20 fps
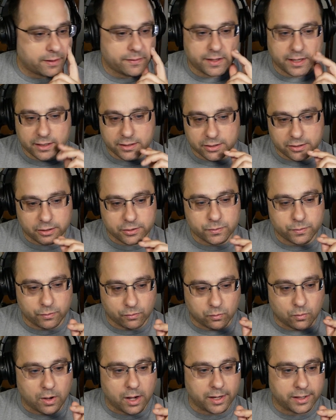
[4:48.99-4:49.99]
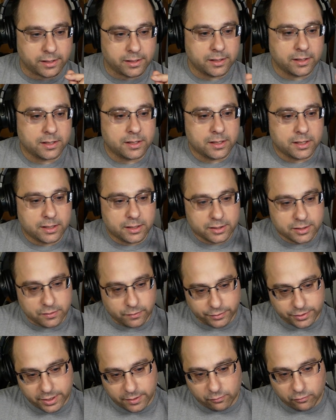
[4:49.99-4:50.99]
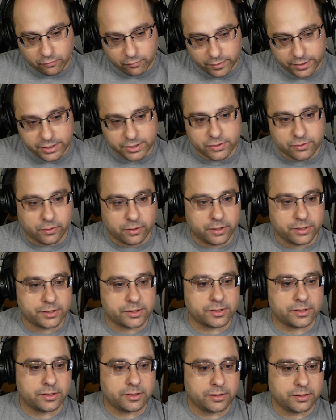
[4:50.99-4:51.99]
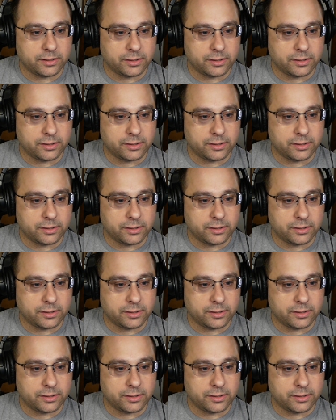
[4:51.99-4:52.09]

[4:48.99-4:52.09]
I think it starts with 1. So we'll type resource